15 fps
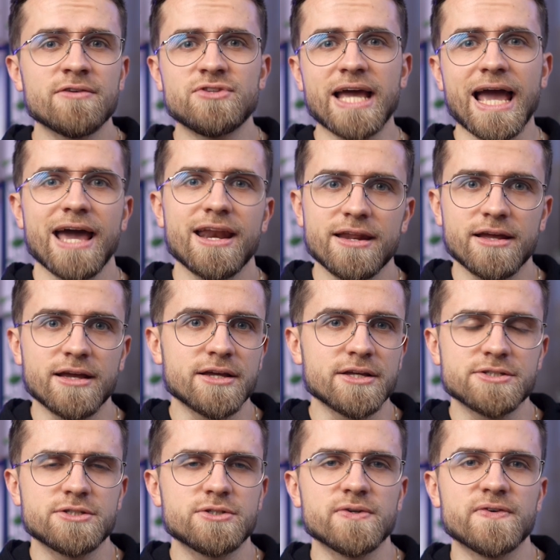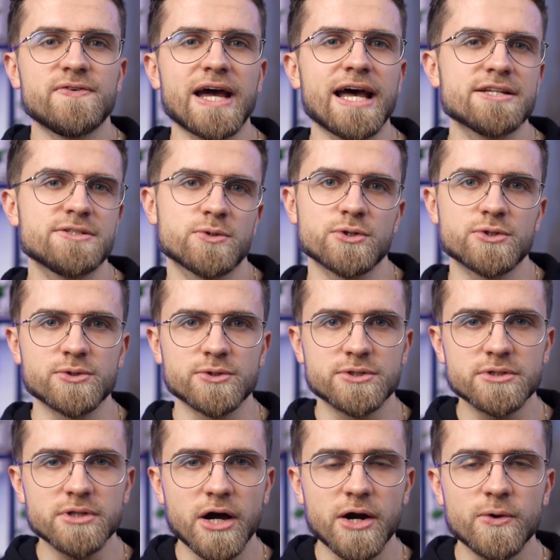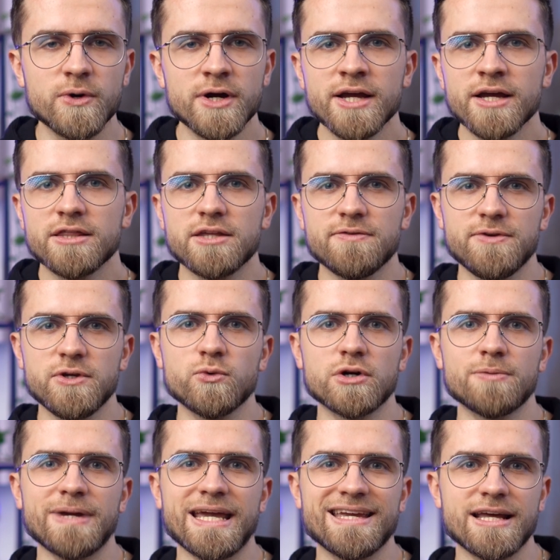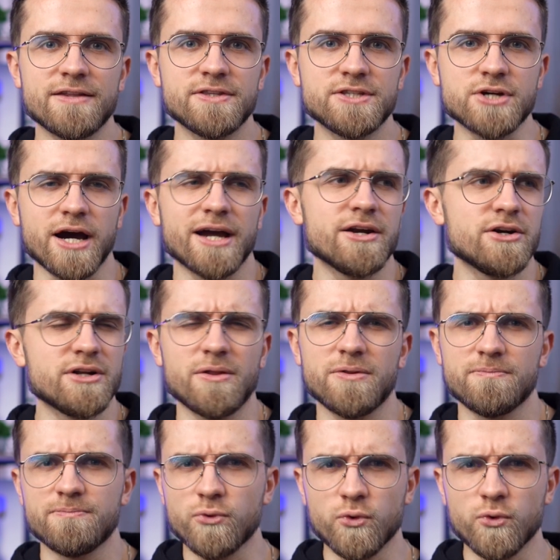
If the editing is too fast or too slow, the viewer may get tired and